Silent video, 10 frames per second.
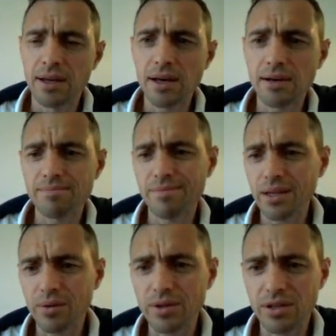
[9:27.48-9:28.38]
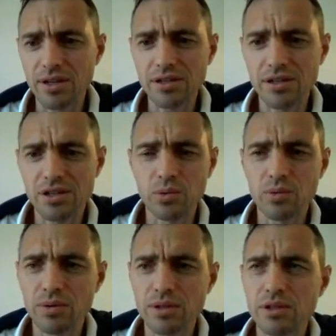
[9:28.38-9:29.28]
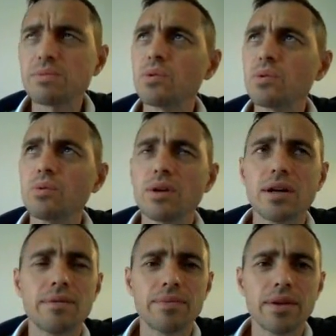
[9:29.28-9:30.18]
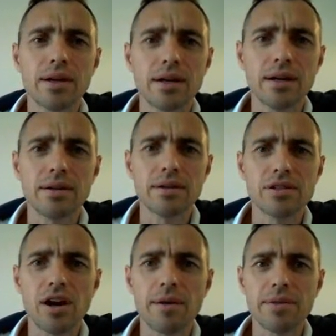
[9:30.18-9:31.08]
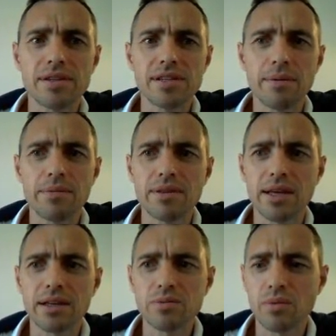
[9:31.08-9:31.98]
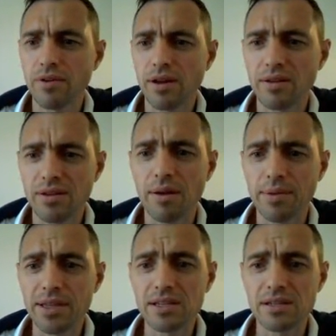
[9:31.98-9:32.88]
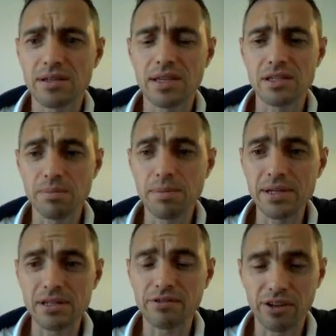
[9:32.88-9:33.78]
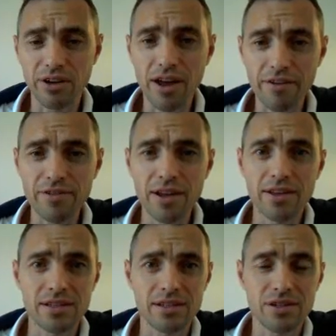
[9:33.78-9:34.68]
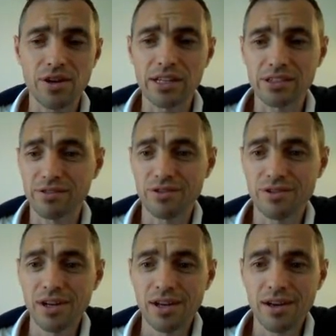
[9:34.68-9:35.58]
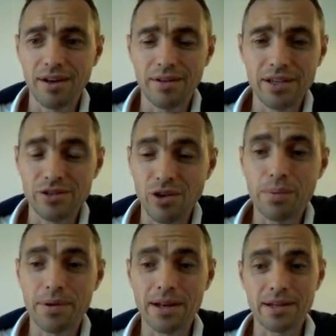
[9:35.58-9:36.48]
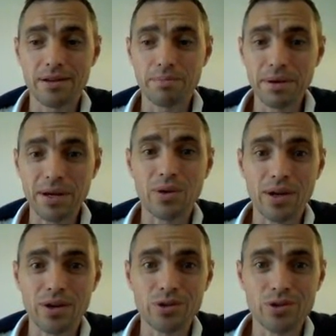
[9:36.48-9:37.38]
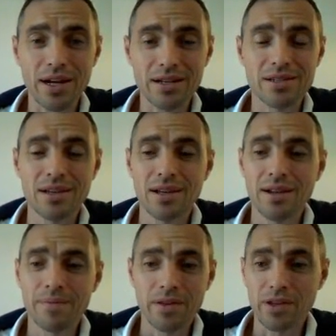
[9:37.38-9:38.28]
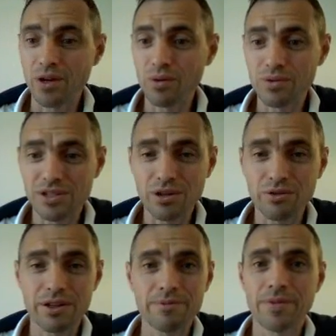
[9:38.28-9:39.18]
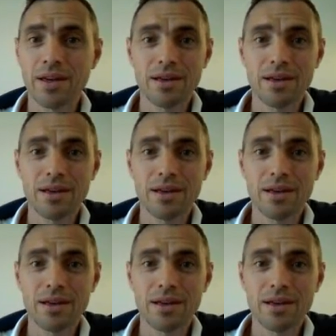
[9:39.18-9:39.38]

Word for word: um, you know, it's a, it's a small it's a small um, uh, time in the scheme of things. I mean, this is this is business for life. This is earnings for uh, these are open-ended Bitcoin contracts. And the gold and silver,